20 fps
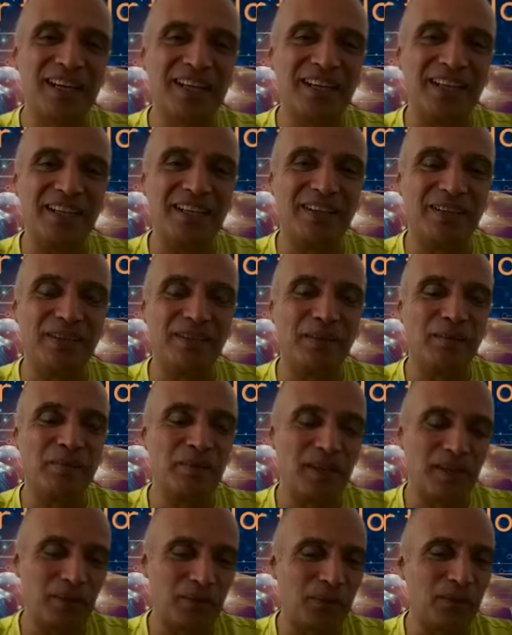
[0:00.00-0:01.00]
And
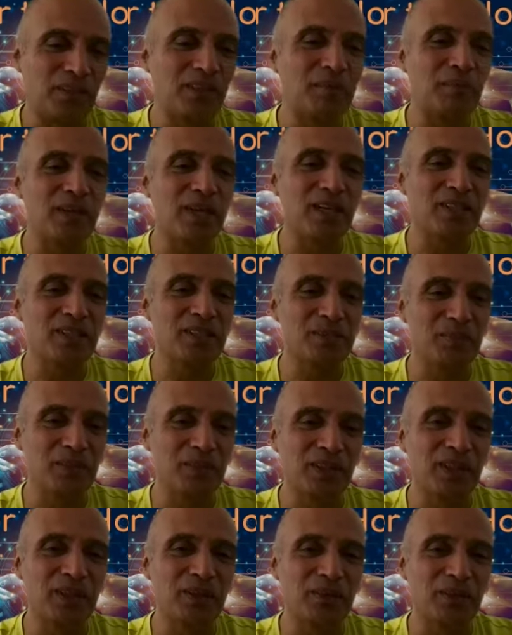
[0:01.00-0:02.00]
it was a pleasure
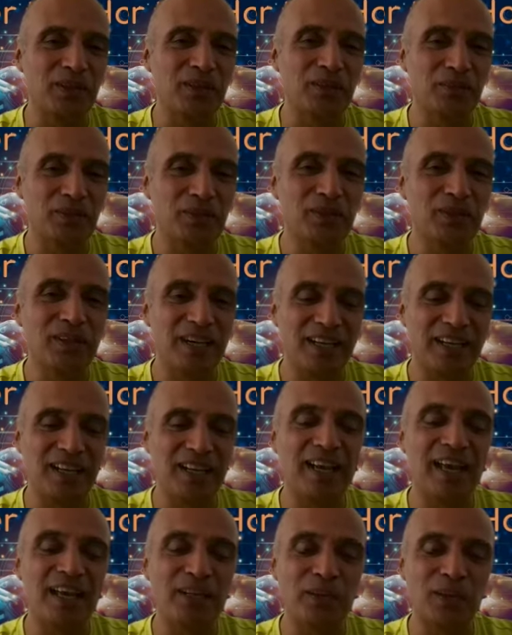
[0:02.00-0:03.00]
speaking with you. I
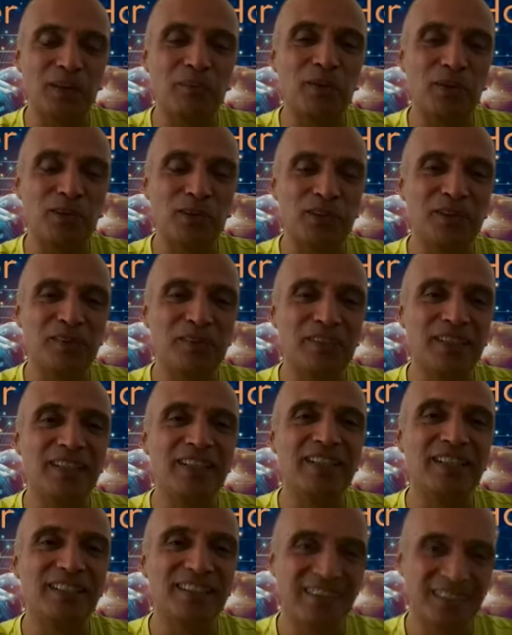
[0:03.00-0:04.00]
really like your
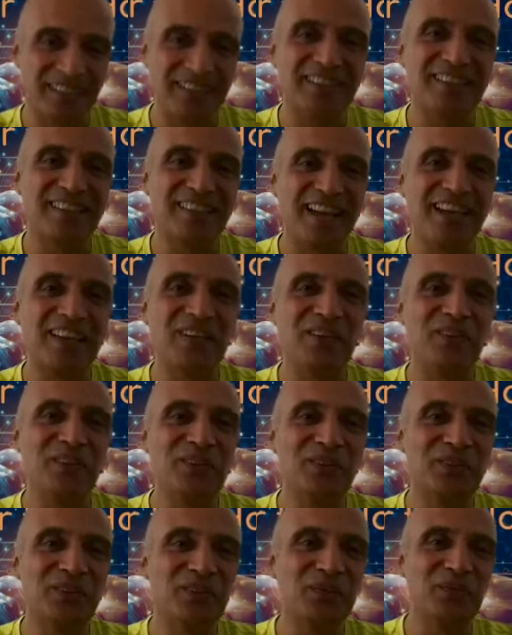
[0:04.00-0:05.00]
positivity. Thank
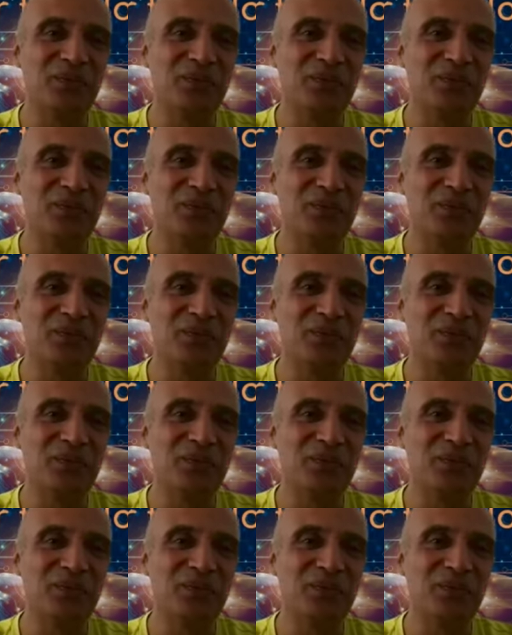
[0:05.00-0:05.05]
you.